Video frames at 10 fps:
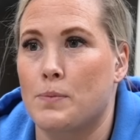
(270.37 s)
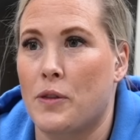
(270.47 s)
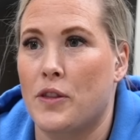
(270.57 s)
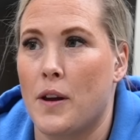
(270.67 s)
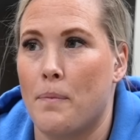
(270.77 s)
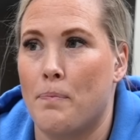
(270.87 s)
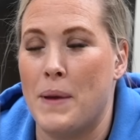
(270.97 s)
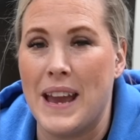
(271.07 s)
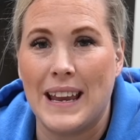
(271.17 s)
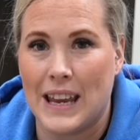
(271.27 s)
But the
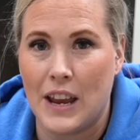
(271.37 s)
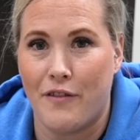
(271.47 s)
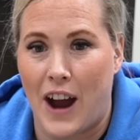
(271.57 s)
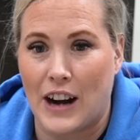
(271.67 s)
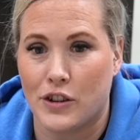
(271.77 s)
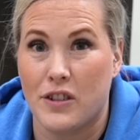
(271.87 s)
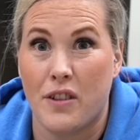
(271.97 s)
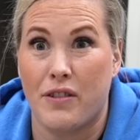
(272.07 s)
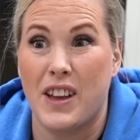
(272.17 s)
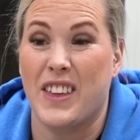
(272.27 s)
big key factor and
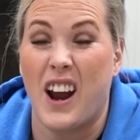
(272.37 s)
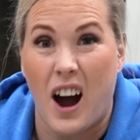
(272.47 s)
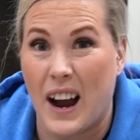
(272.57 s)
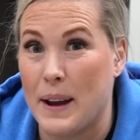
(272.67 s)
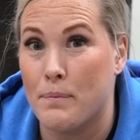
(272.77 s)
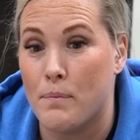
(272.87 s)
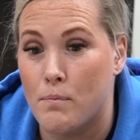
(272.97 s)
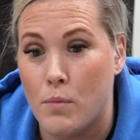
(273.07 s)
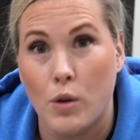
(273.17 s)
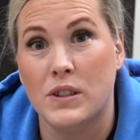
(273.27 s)
the thing that
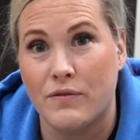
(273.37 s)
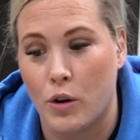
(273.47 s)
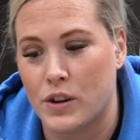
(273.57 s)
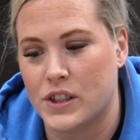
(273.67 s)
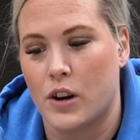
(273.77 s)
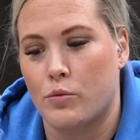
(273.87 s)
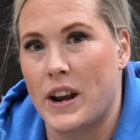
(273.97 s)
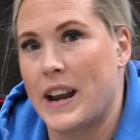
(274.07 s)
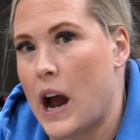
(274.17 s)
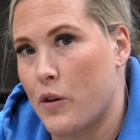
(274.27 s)
I'm most focused on
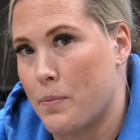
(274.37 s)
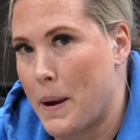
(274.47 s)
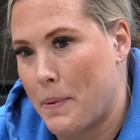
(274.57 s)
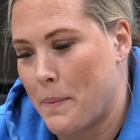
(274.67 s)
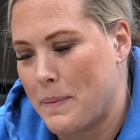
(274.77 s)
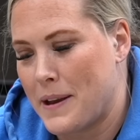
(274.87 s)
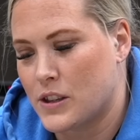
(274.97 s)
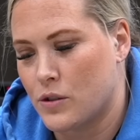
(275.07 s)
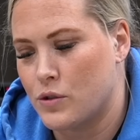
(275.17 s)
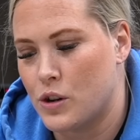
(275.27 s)
right now with my puppy being
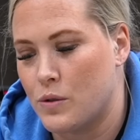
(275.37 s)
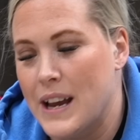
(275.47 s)
so new